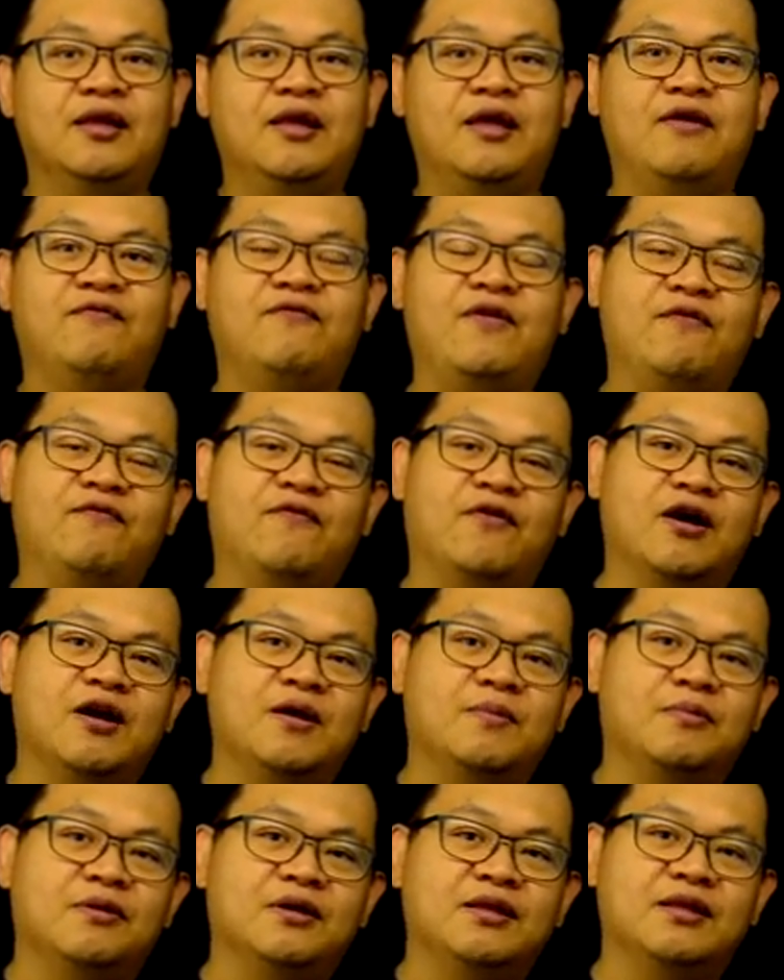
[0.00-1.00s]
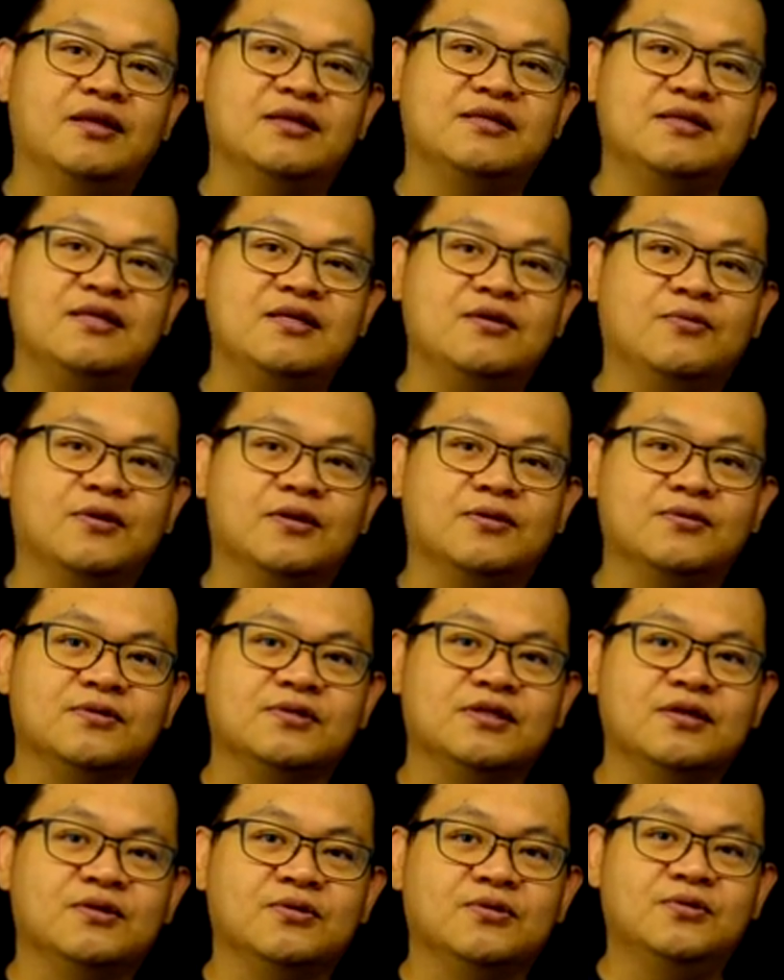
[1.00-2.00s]
If a variable is equal to
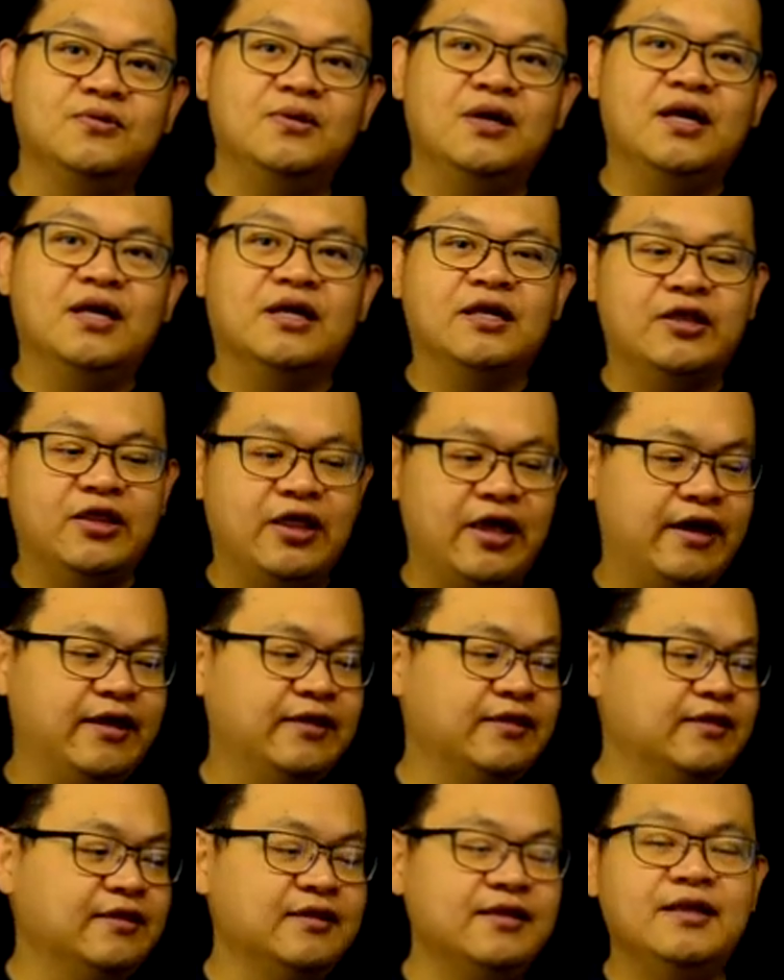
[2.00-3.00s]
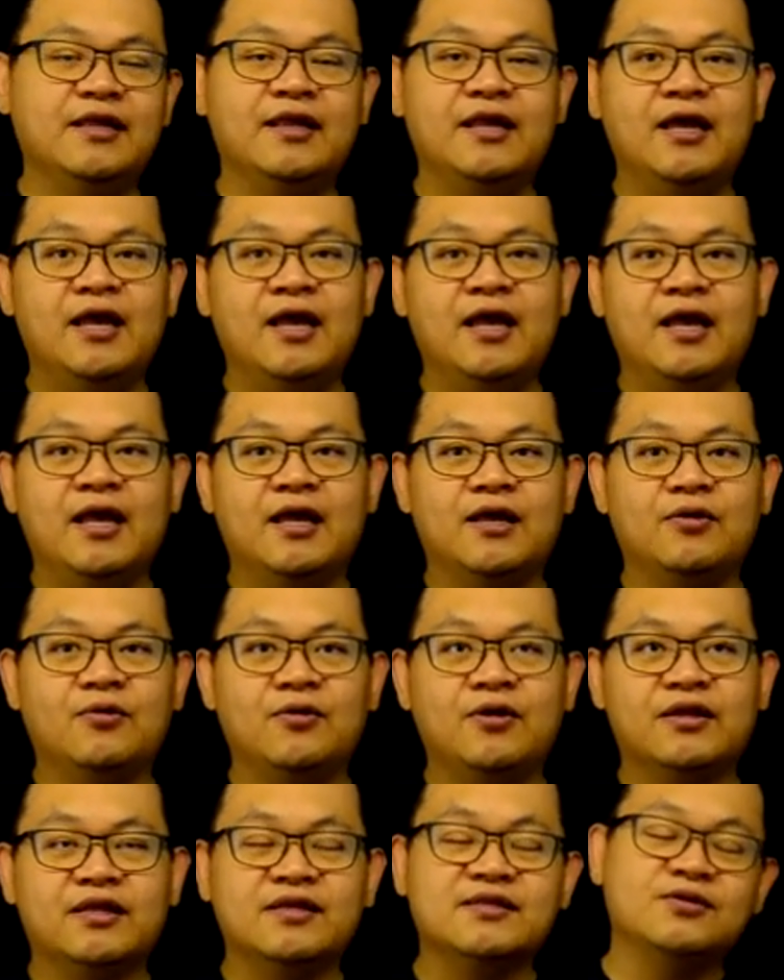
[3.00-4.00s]
0, then
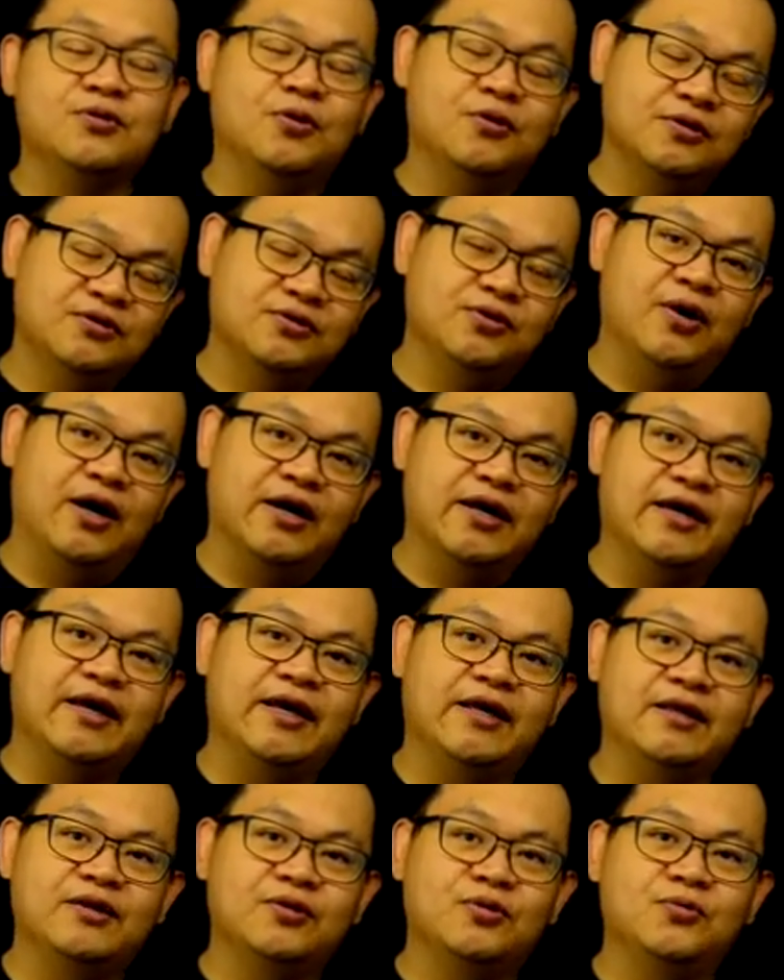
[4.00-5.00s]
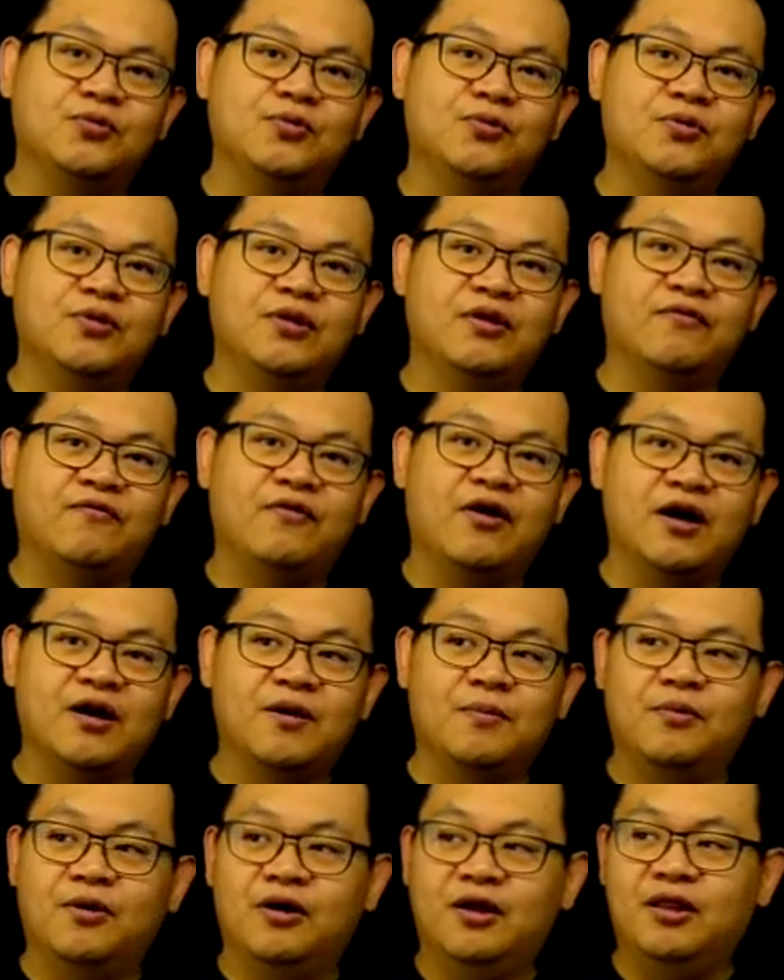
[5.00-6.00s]
it is also akin to the
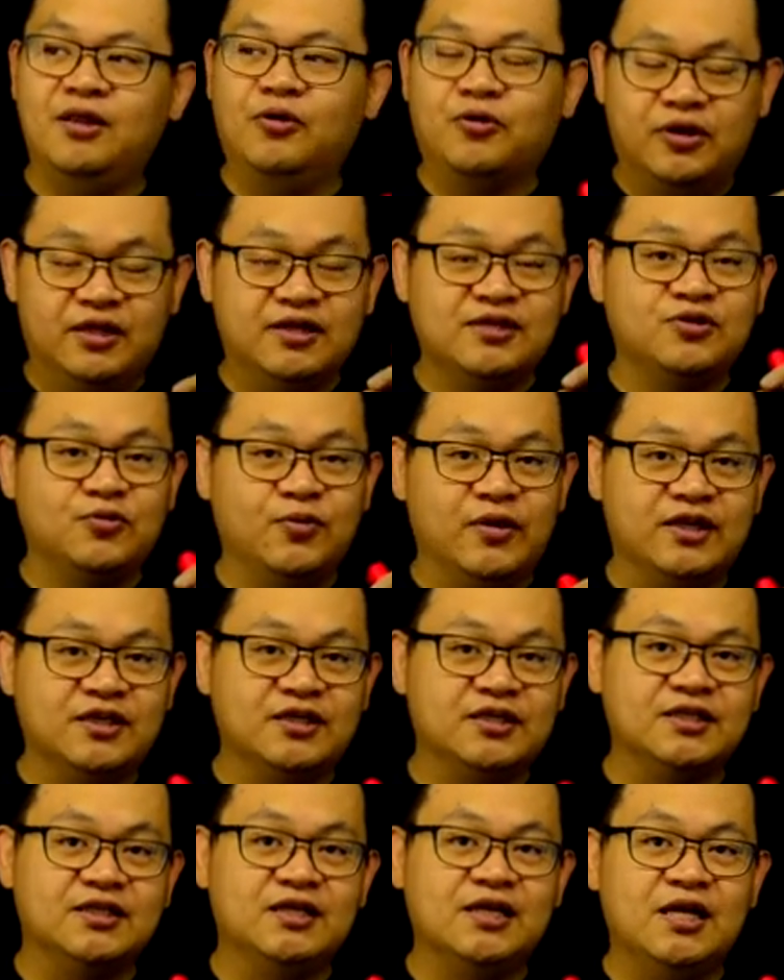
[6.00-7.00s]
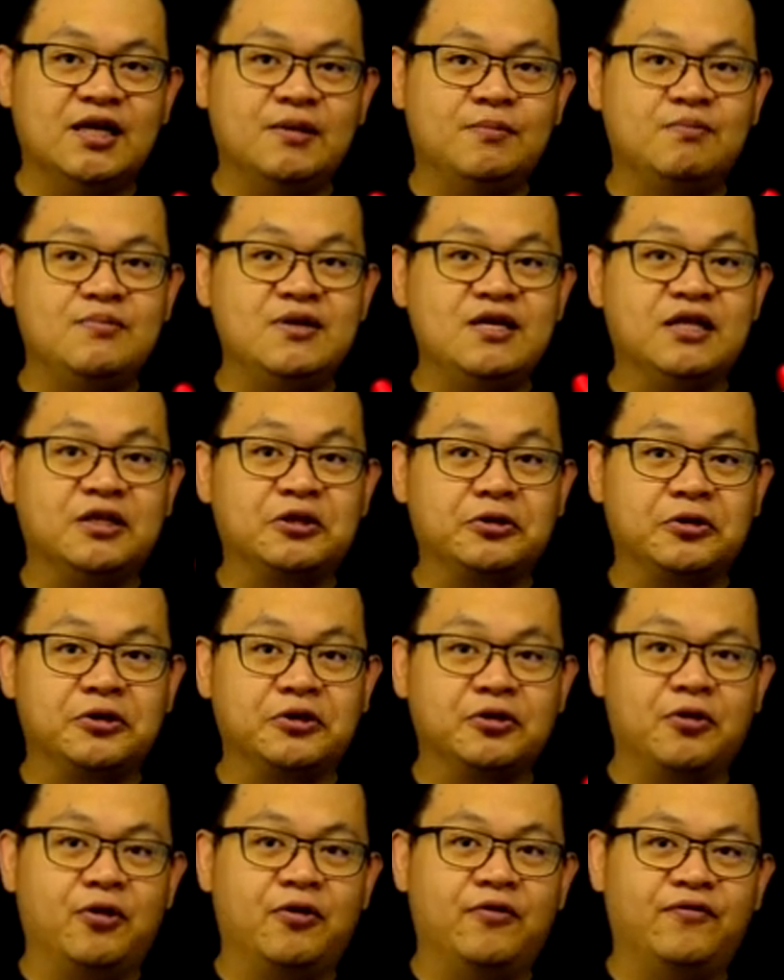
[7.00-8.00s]
variable or the switch being
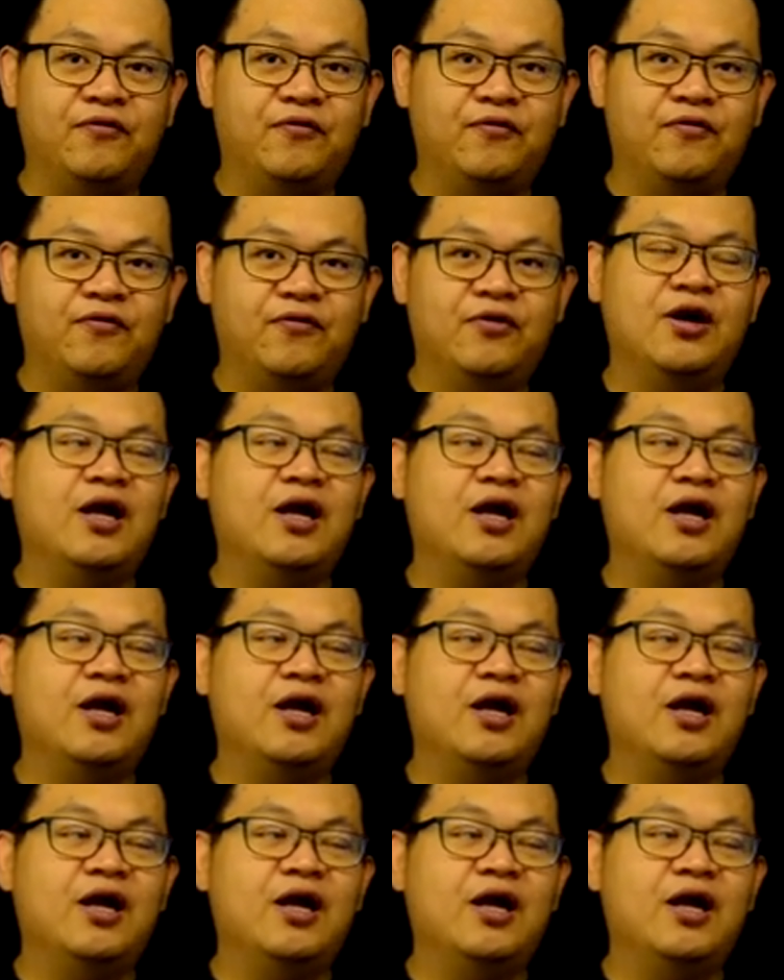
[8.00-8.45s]
turned off.